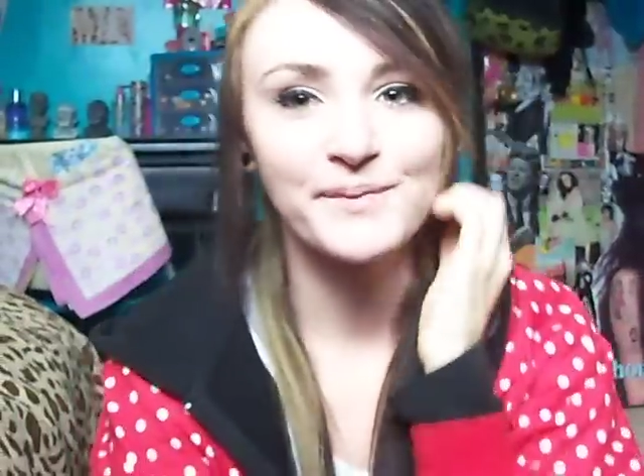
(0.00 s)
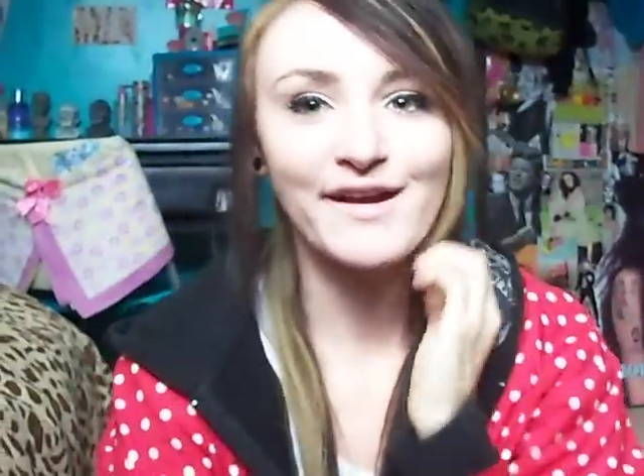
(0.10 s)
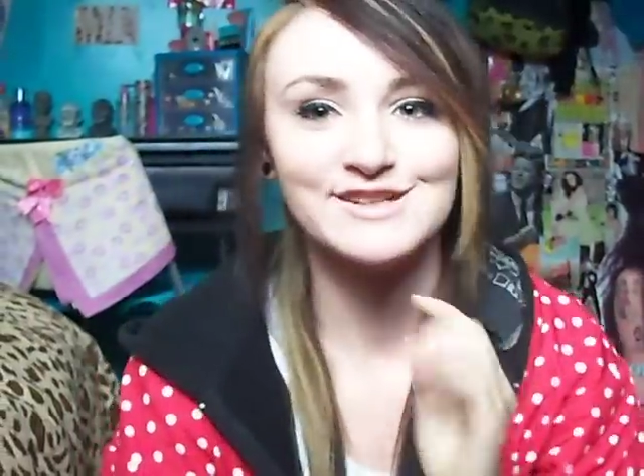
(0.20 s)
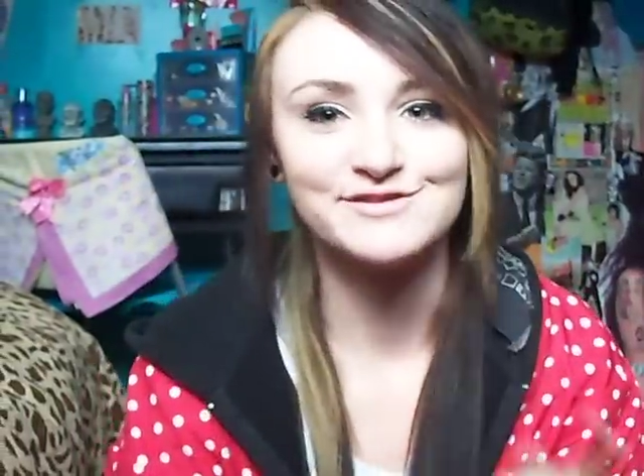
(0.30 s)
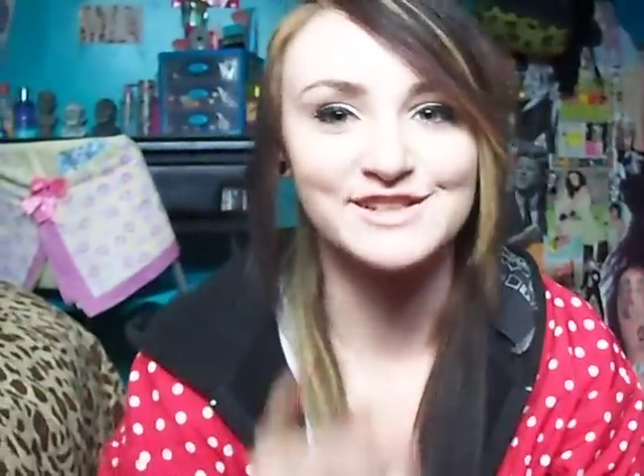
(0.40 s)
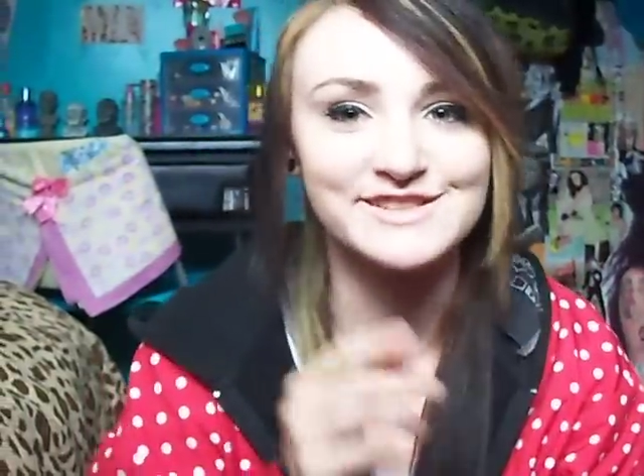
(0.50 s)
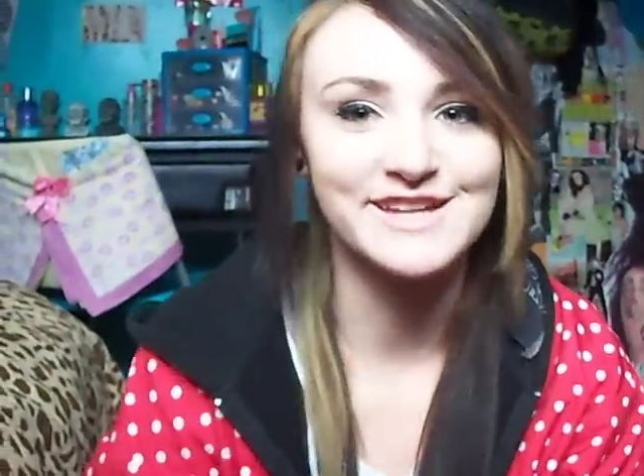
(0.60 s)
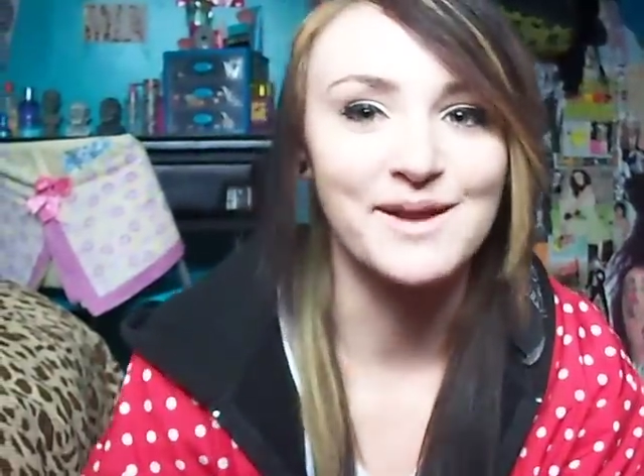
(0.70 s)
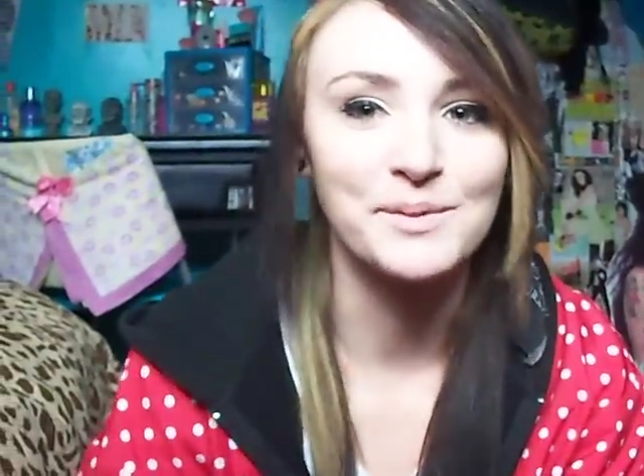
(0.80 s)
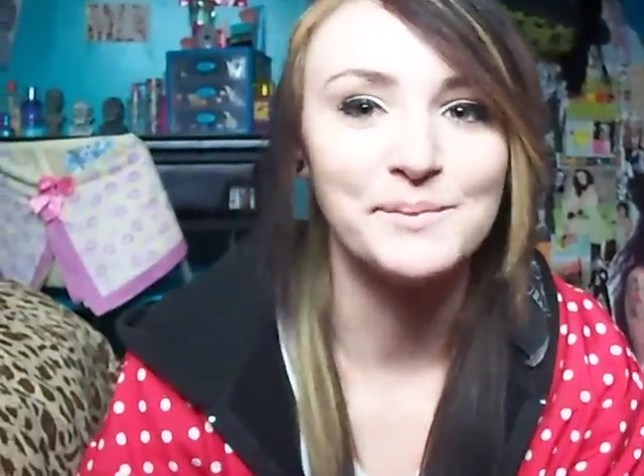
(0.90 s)
I just fixed the
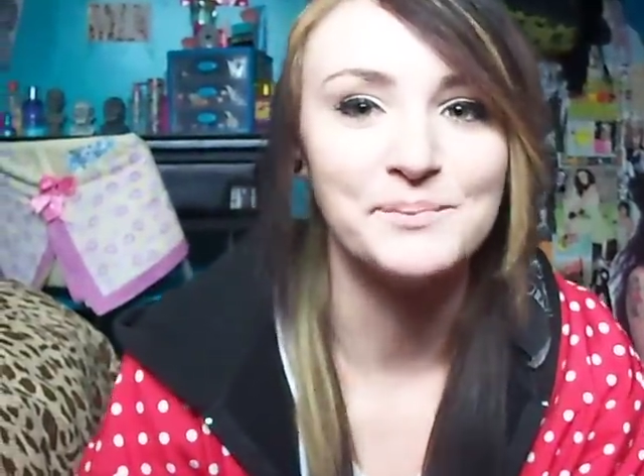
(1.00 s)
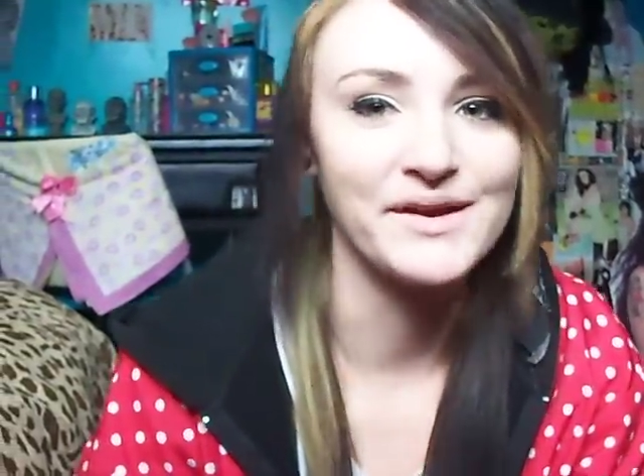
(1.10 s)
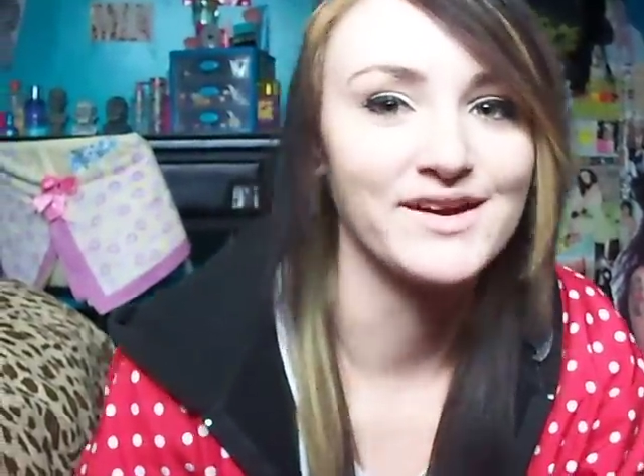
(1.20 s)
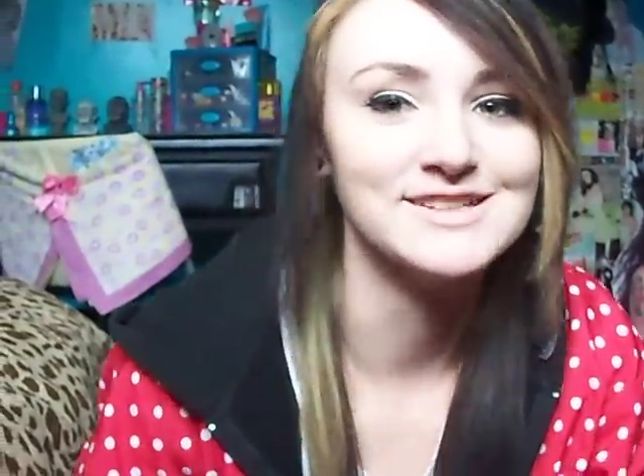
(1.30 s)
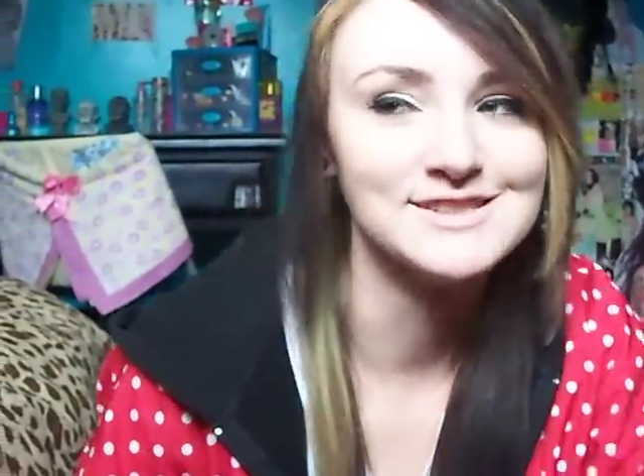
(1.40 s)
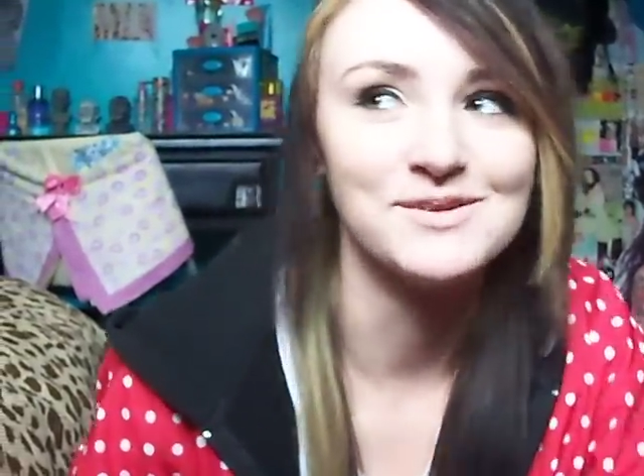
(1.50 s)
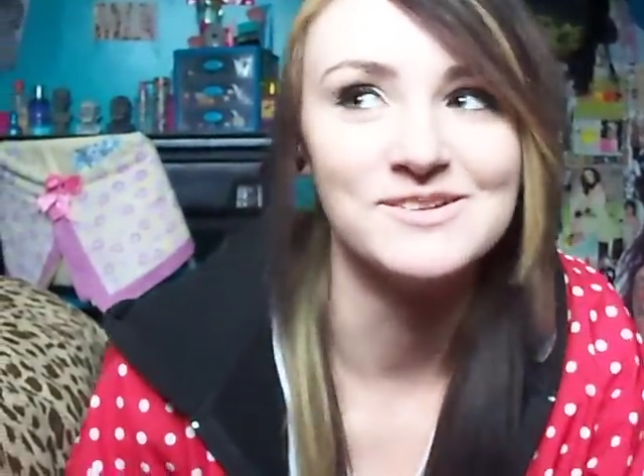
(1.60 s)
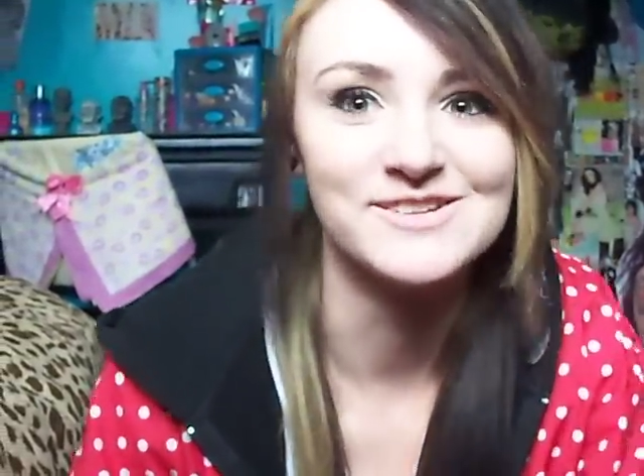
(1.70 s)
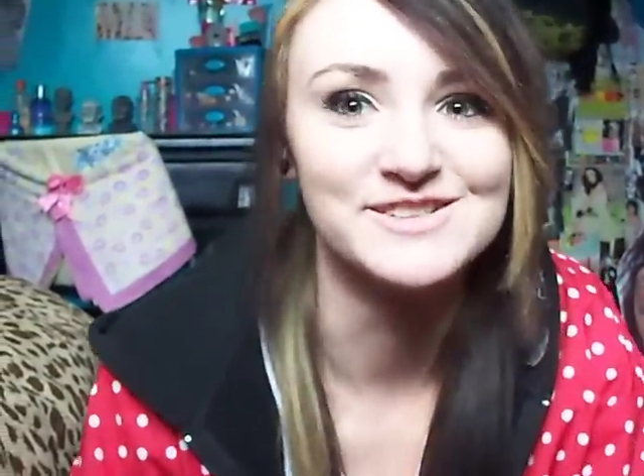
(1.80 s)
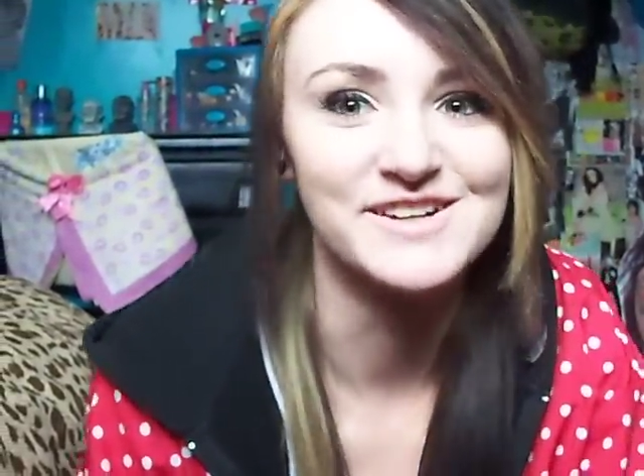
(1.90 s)
camera because it
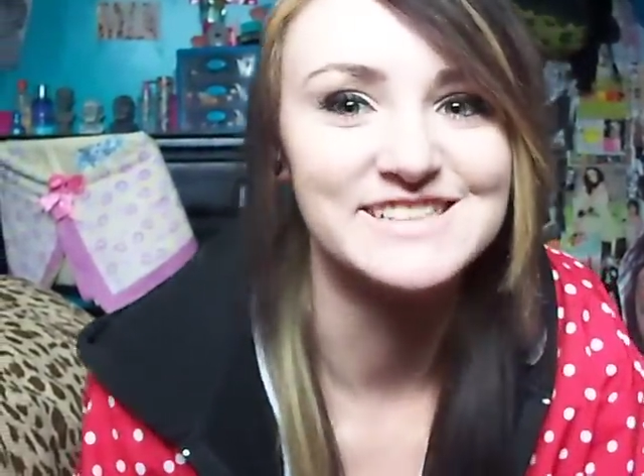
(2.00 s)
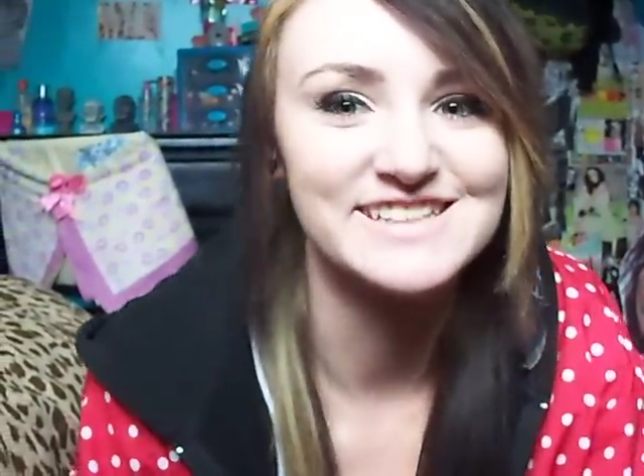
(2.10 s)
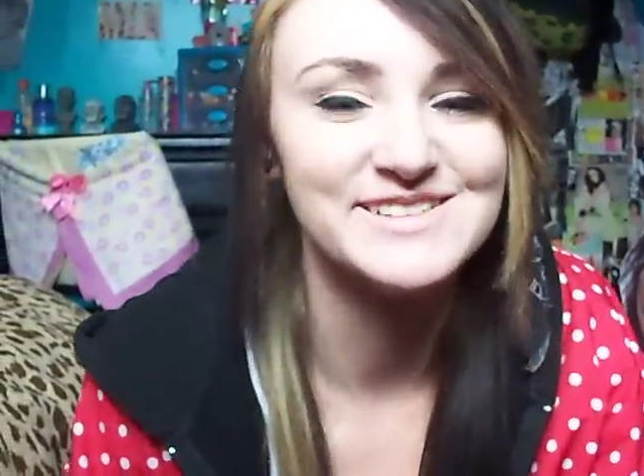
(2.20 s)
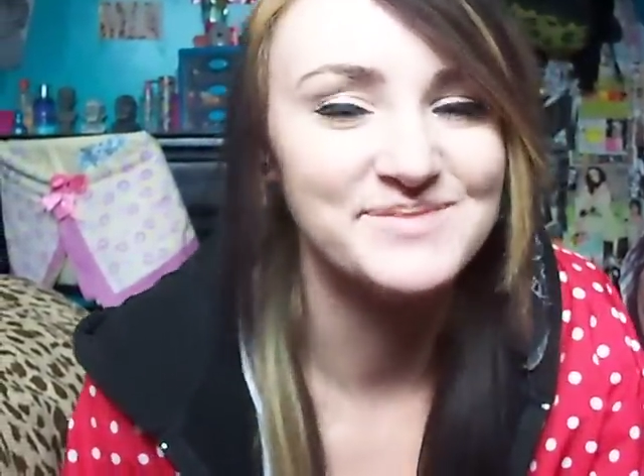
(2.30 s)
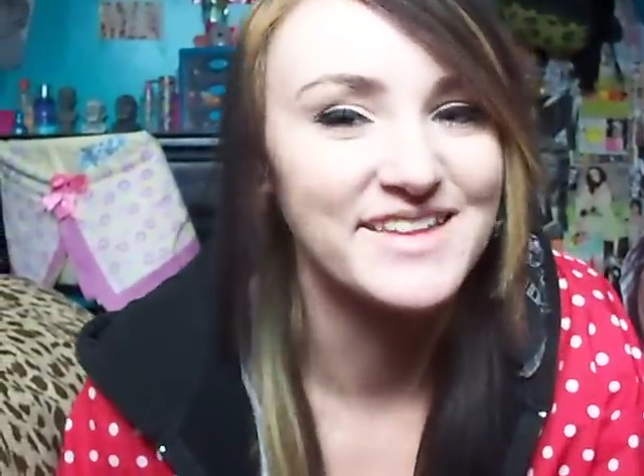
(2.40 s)
was going crazy.